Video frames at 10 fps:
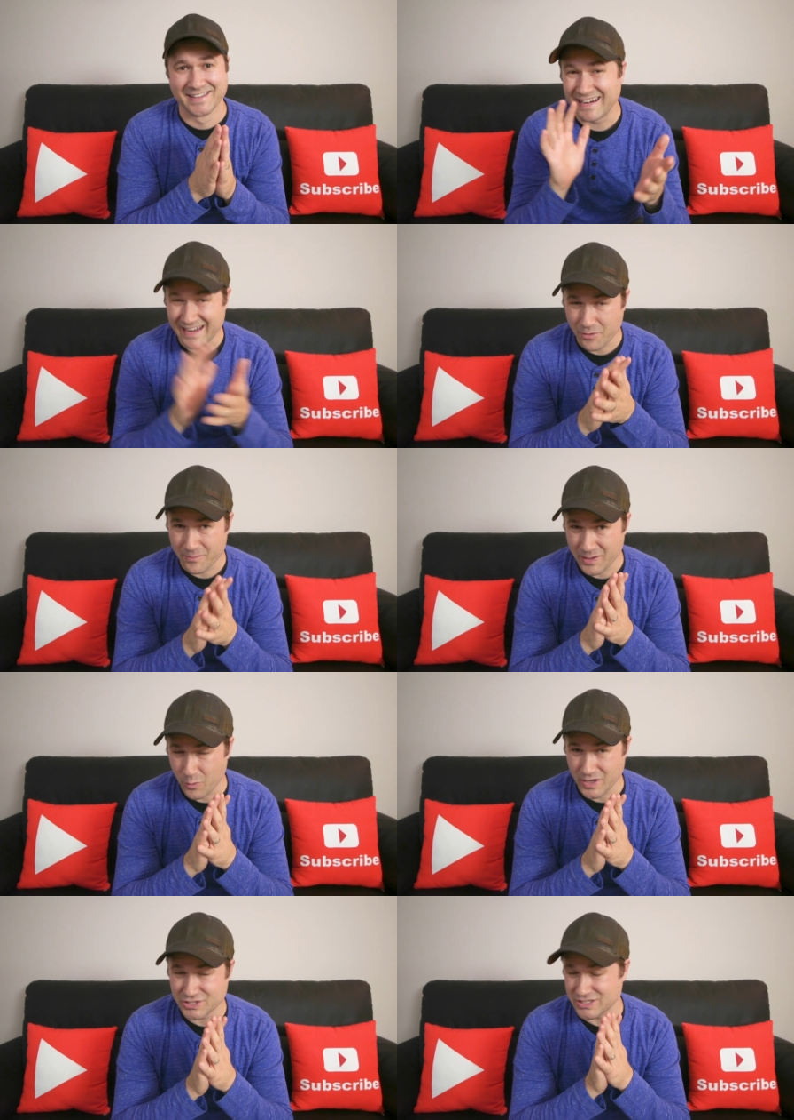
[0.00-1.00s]
Another big
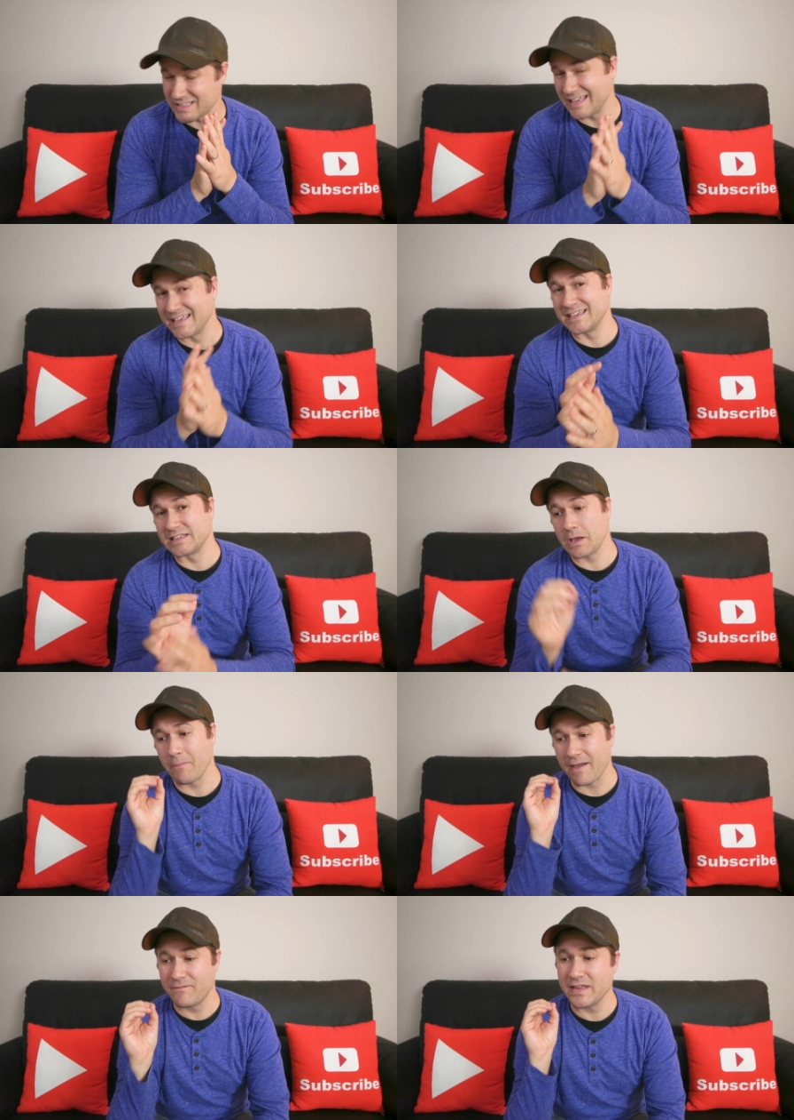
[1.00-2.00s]
question is,
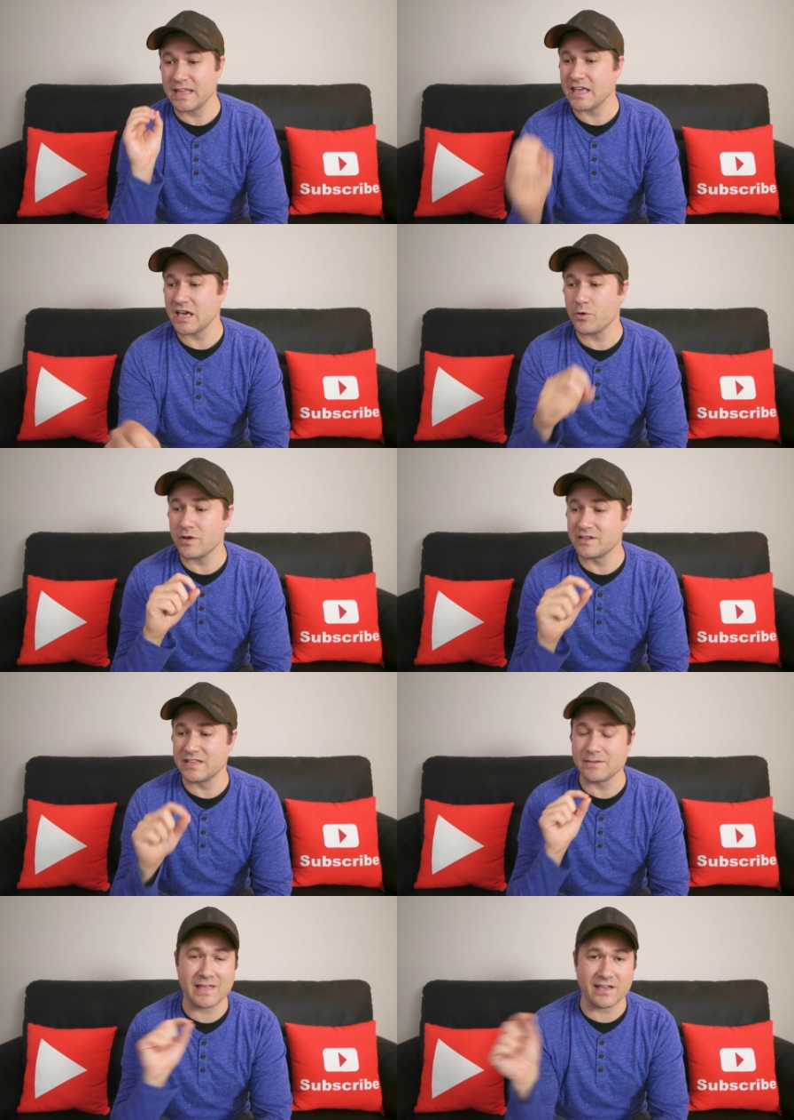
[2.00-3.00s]
my video is
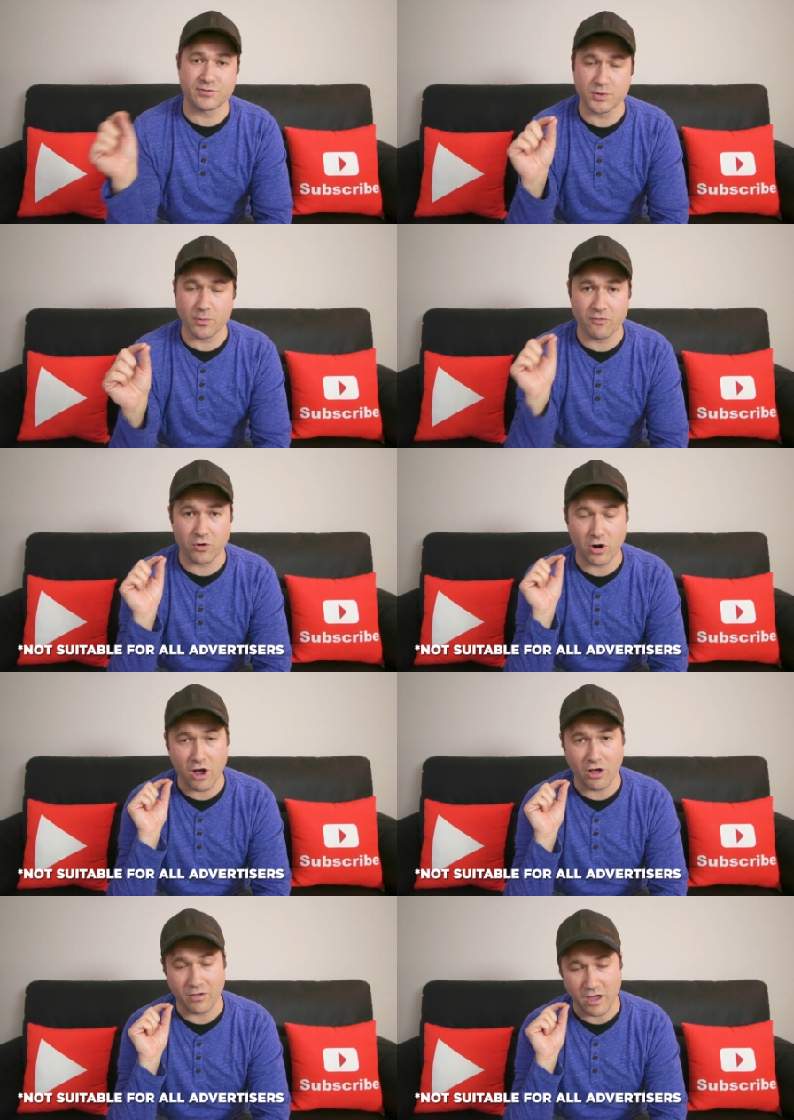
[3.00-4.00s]
deemed not suitable for
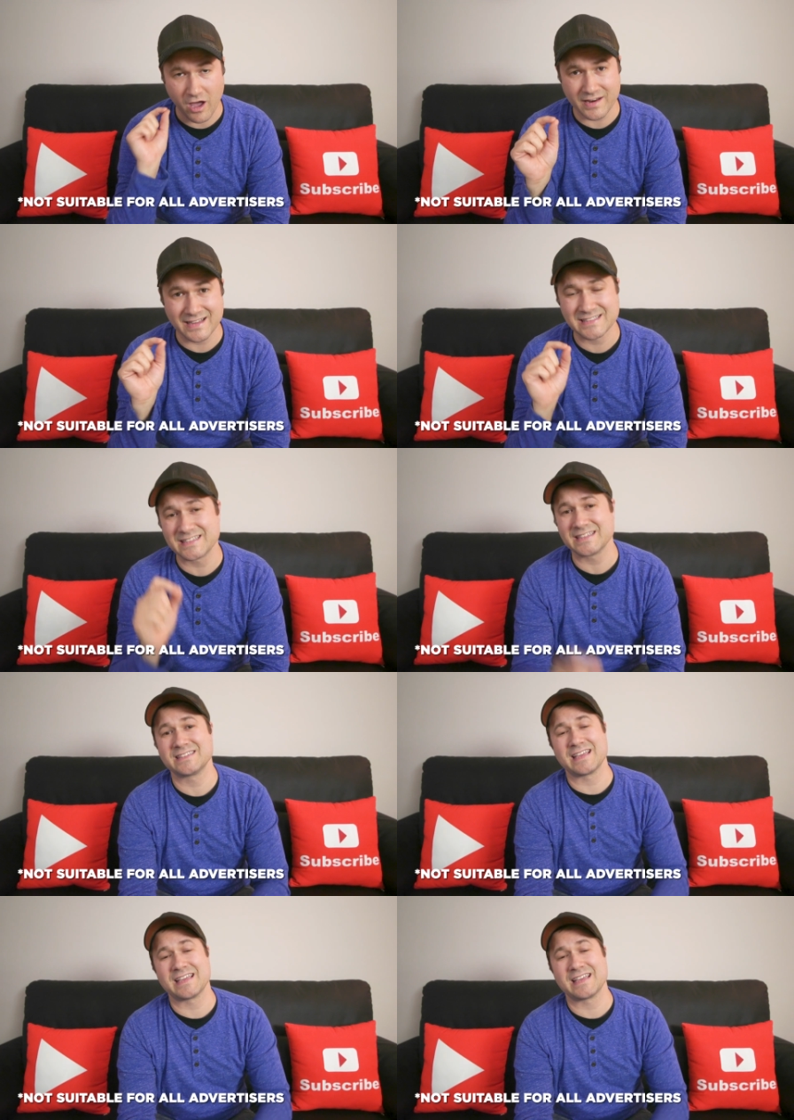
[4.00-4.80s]
all audiences,